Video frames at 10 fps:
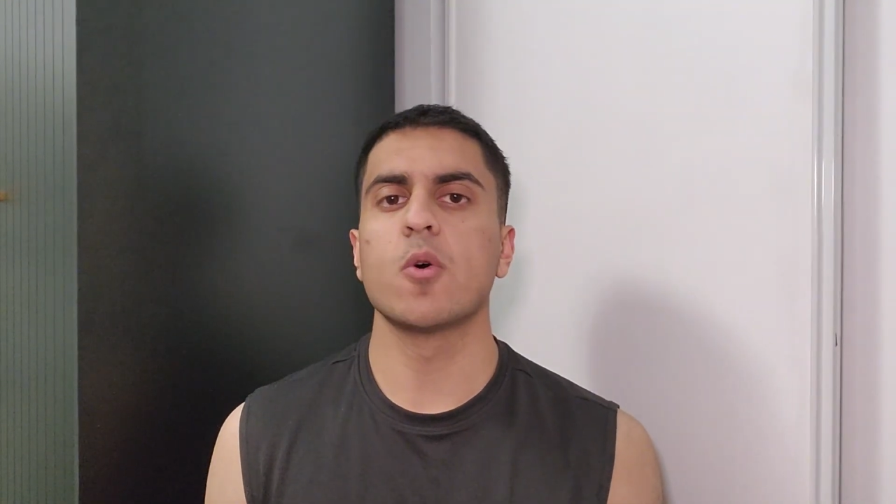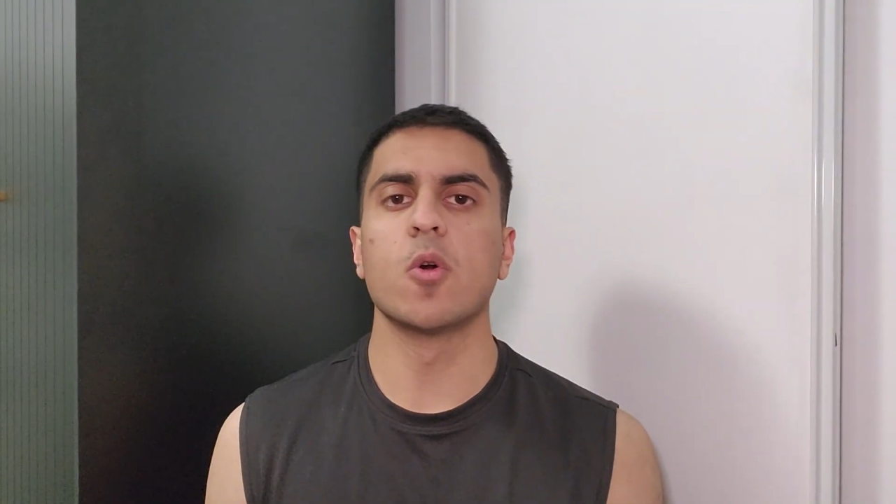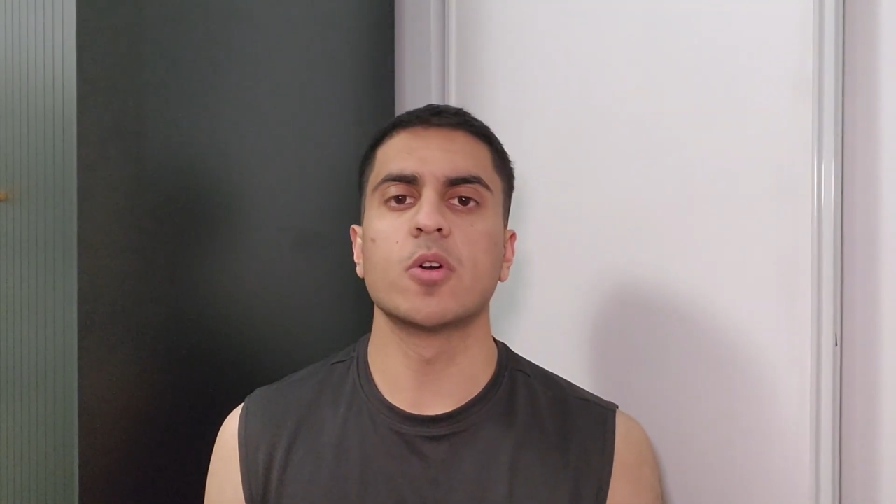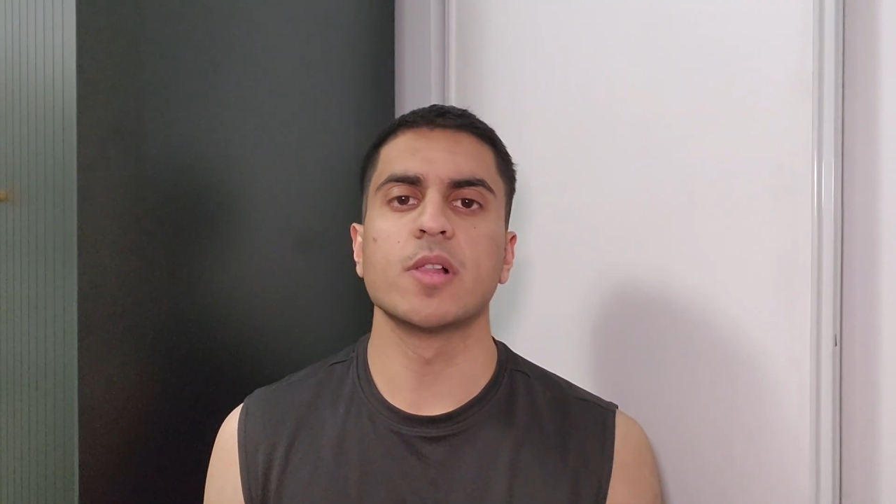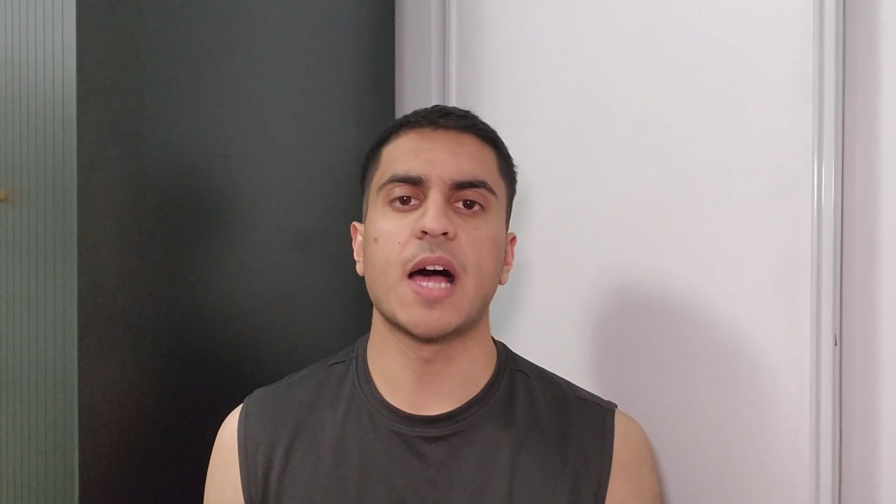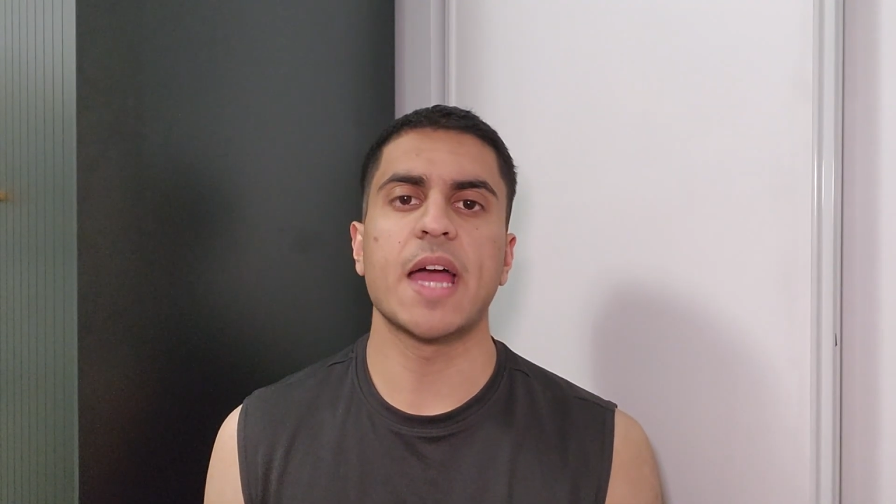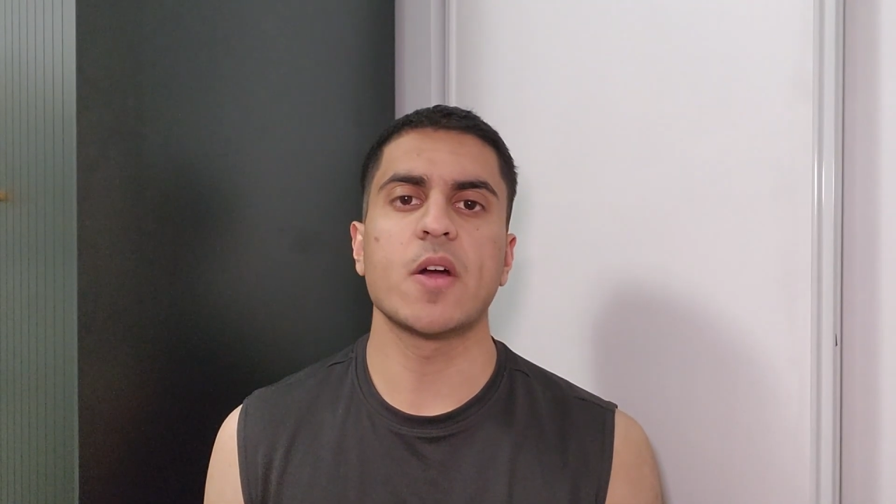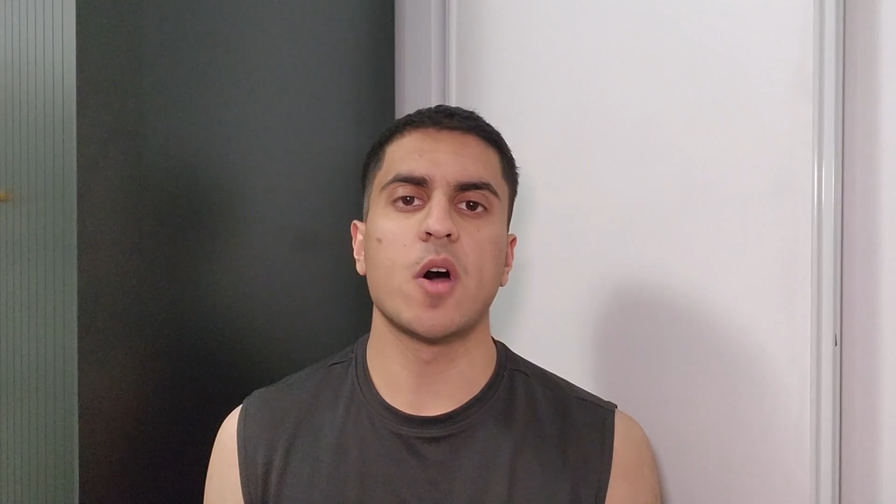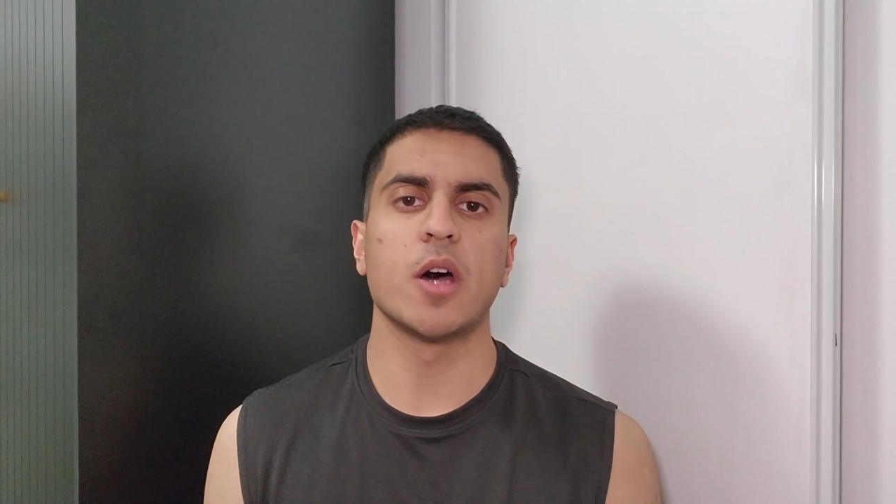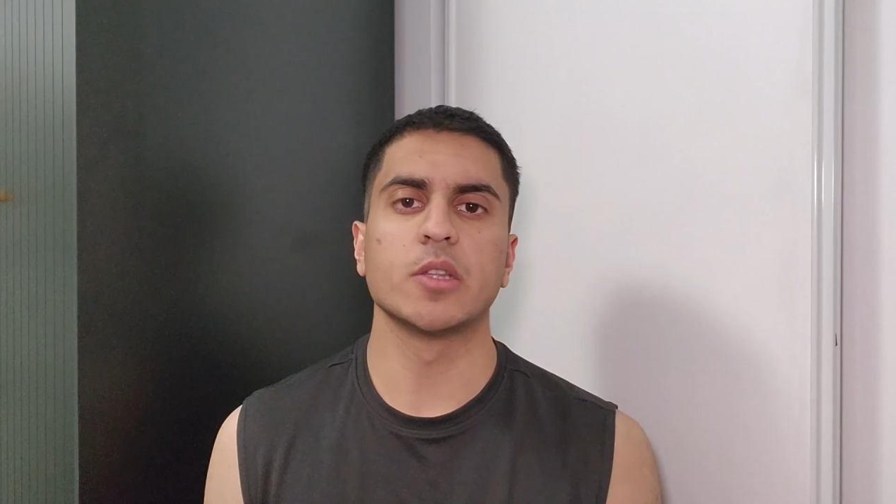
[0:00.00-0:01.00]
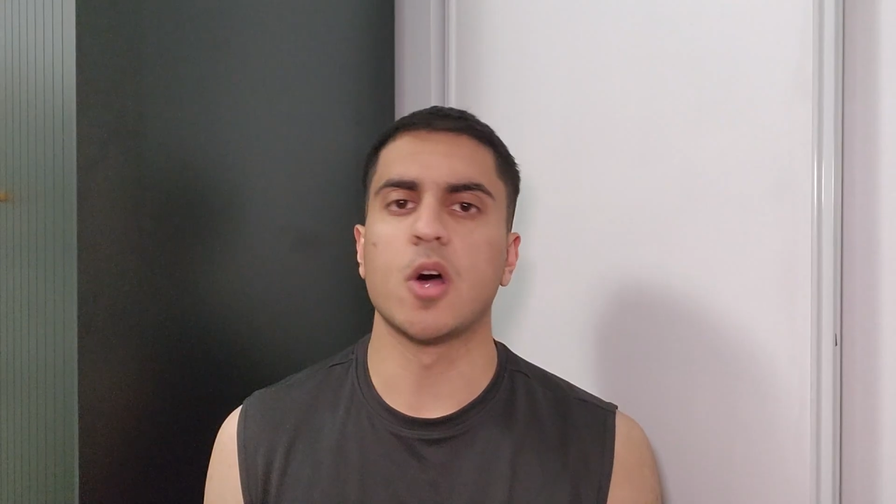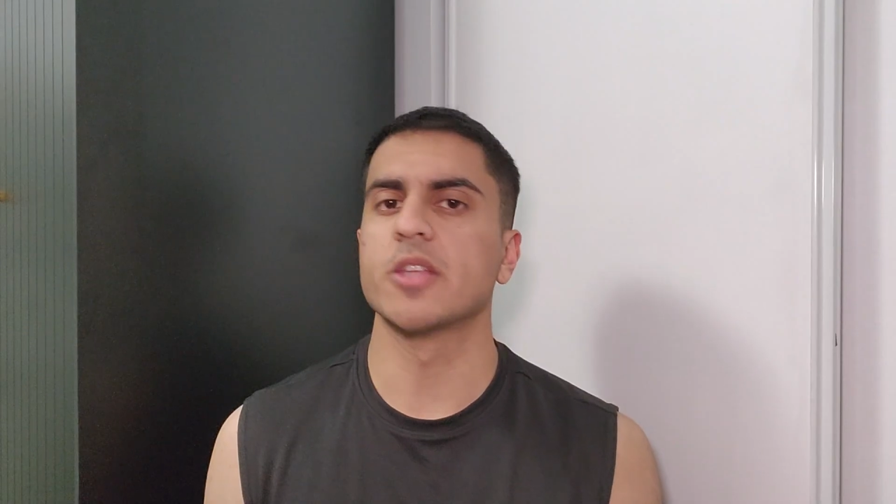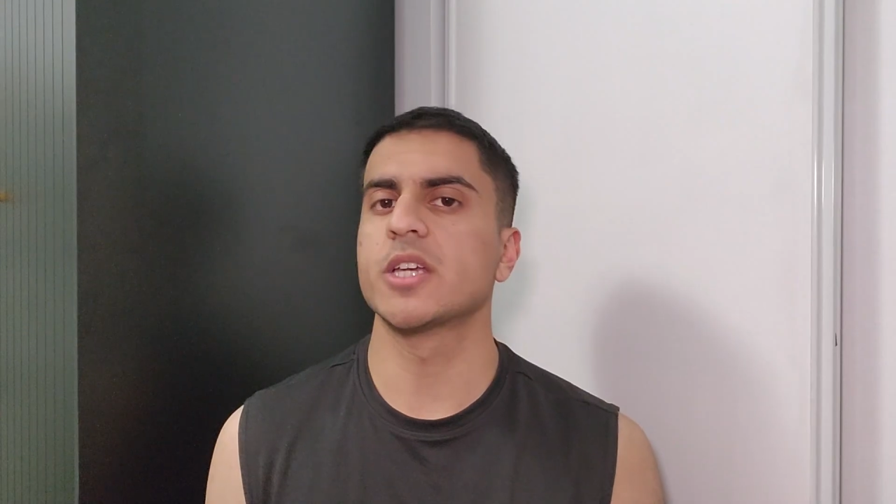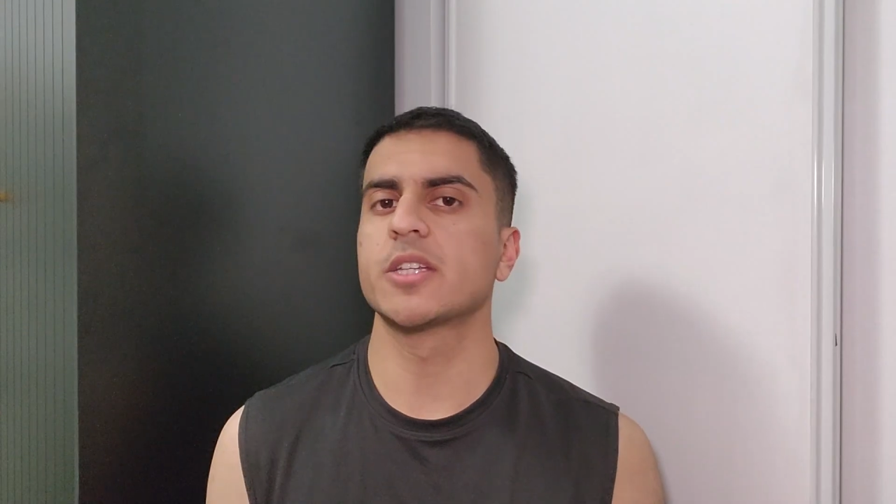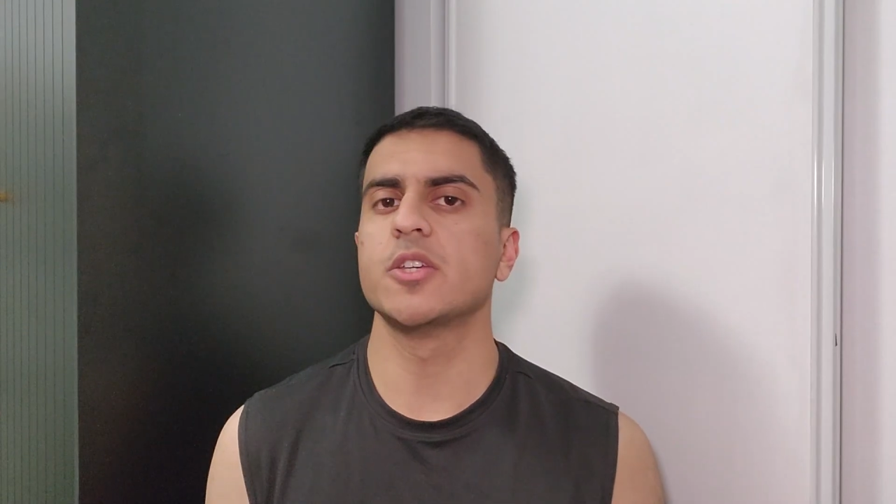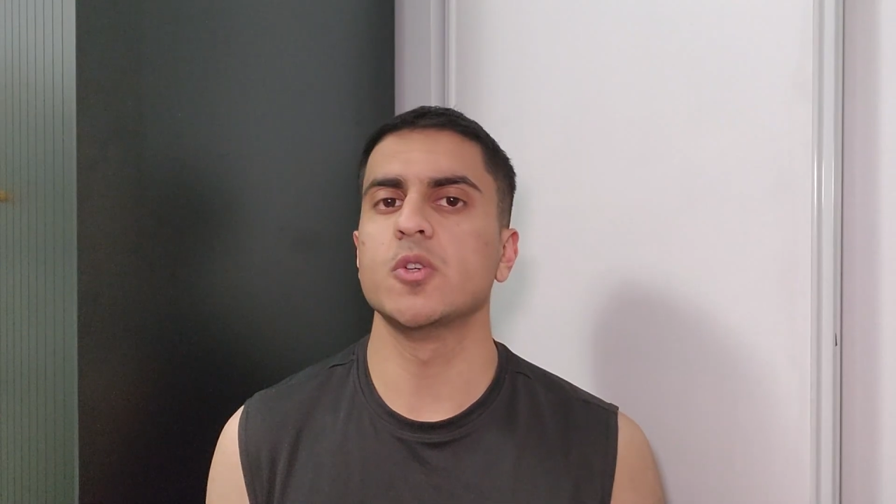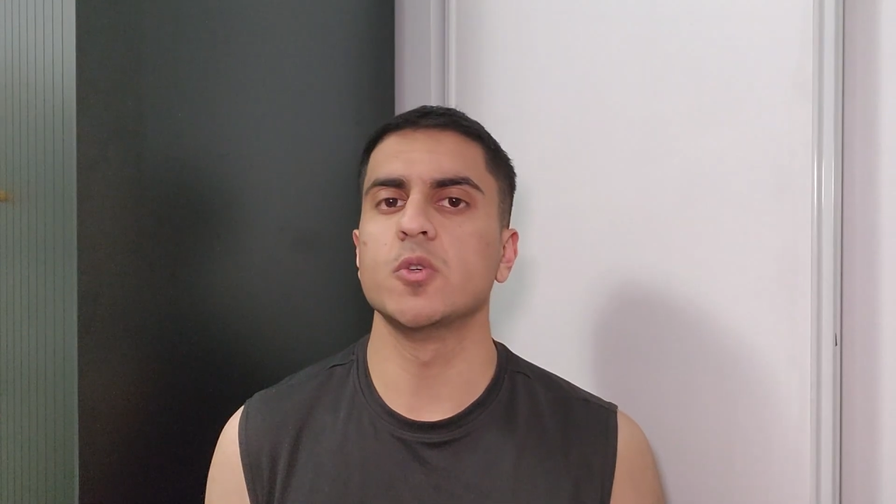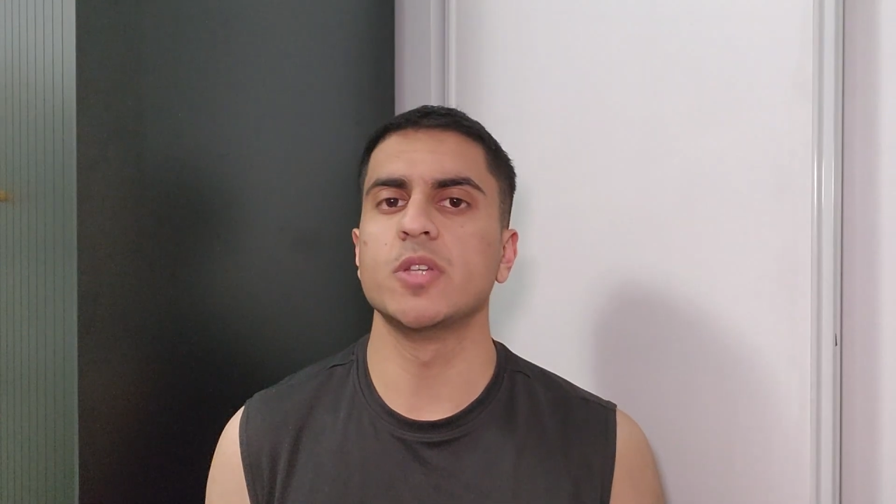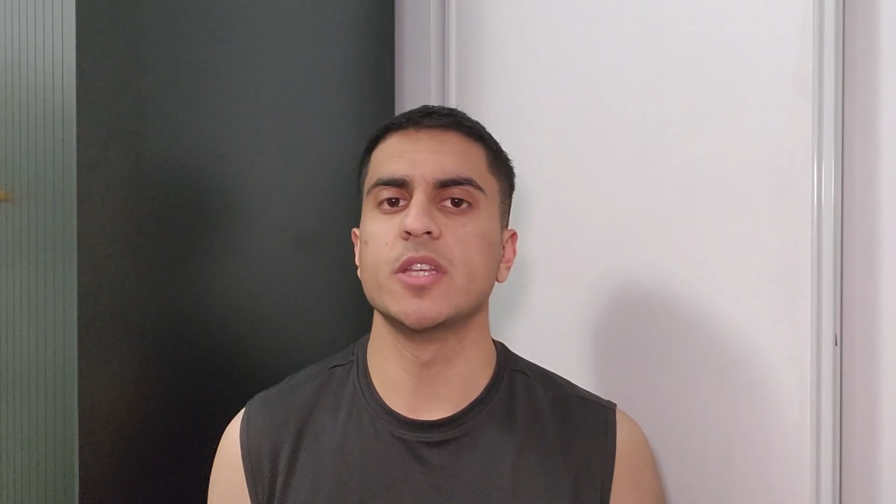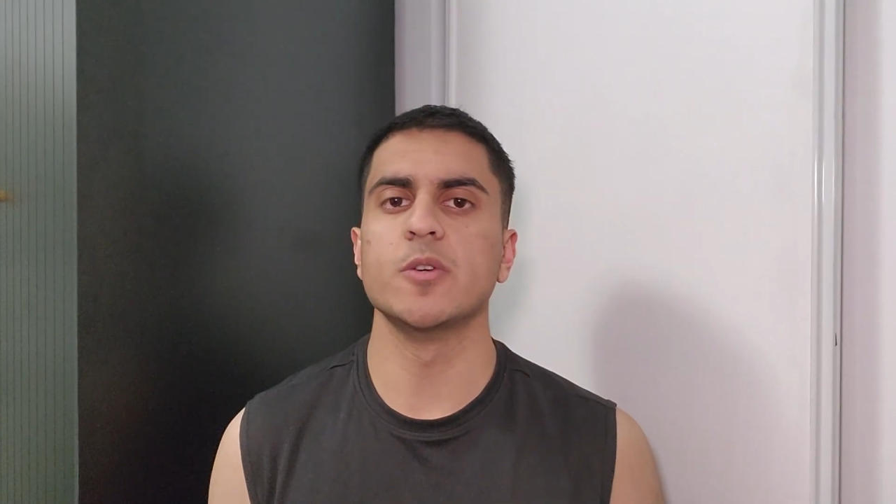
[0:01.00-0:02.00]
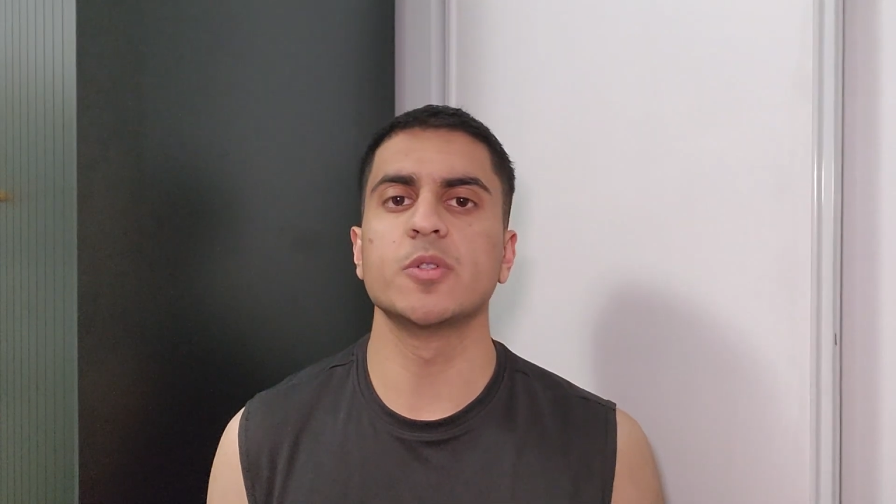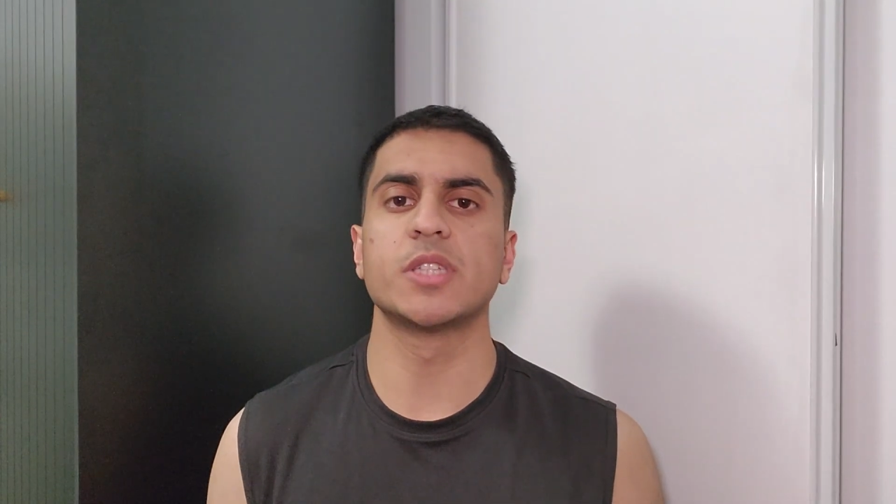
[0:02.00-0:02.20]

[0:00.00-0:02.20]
or rely on logic to deduce